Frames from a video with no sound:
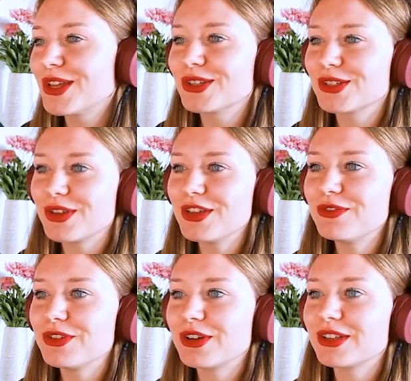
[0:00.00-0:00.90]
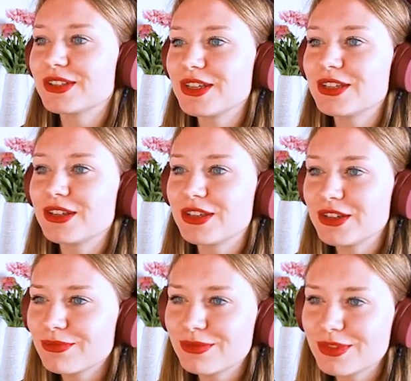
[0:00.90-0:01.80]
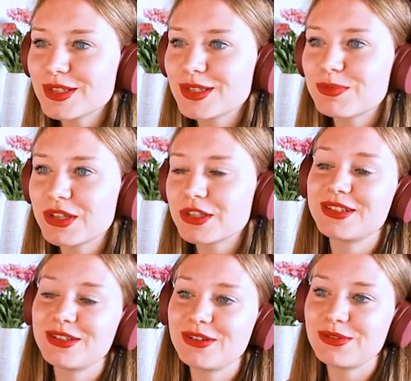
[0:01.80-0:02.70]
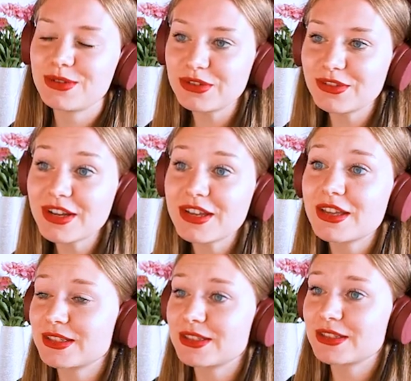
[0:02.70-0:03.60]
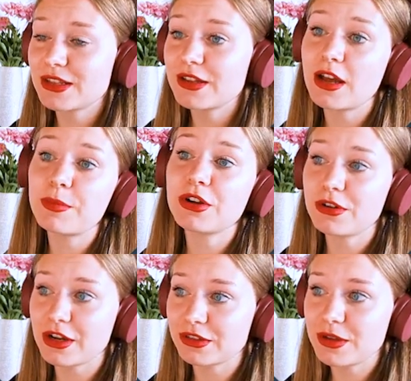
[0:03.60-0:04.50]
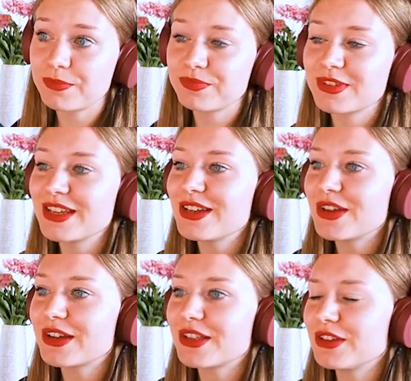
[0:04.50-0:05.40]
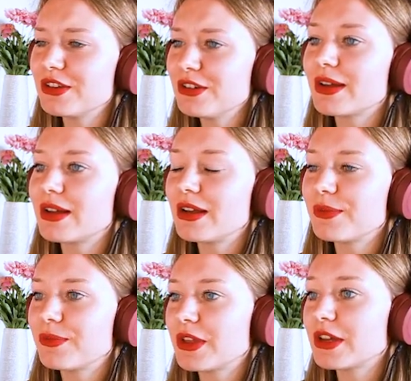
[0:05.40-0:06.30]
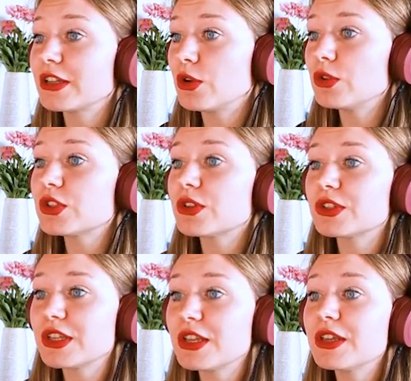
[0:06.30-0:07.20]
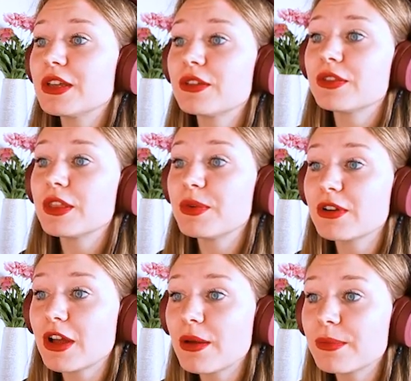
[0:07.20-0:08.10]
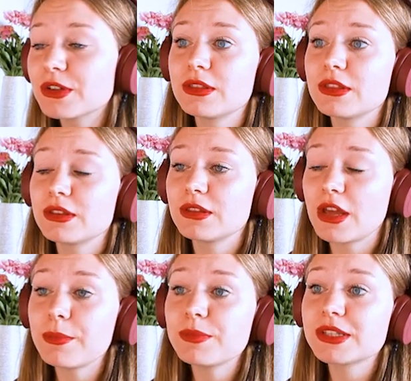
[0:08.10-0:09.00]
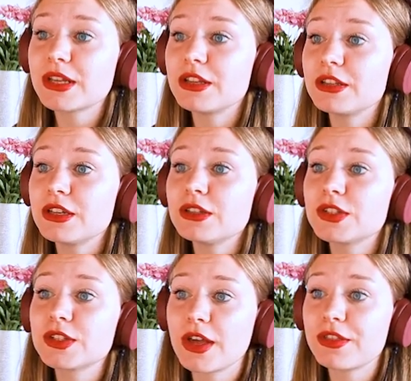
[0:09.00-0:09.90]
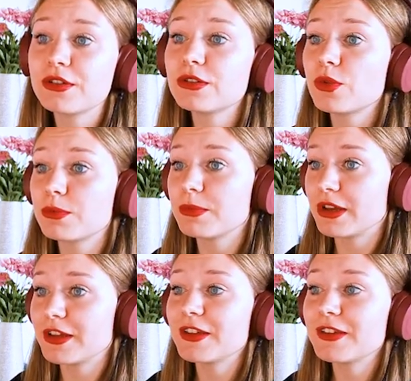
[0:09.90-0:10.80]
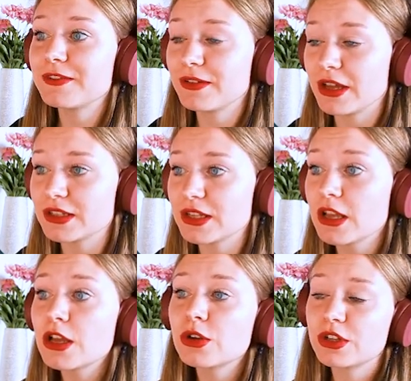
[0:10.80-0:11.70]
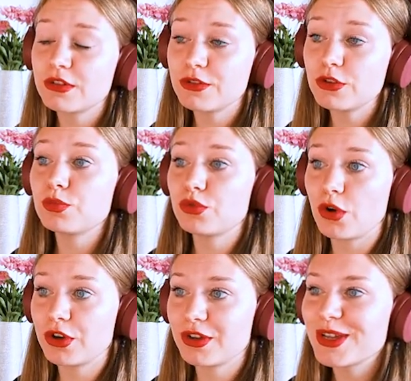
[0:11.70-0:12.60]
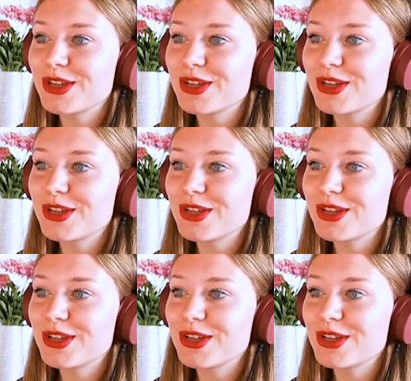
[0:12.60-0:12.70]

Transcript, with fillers: So if you can see it here, this means that your tracking is set up correctly. And if I click here, I can also see the parameter that I'm sending together with my event, which is reviewed product.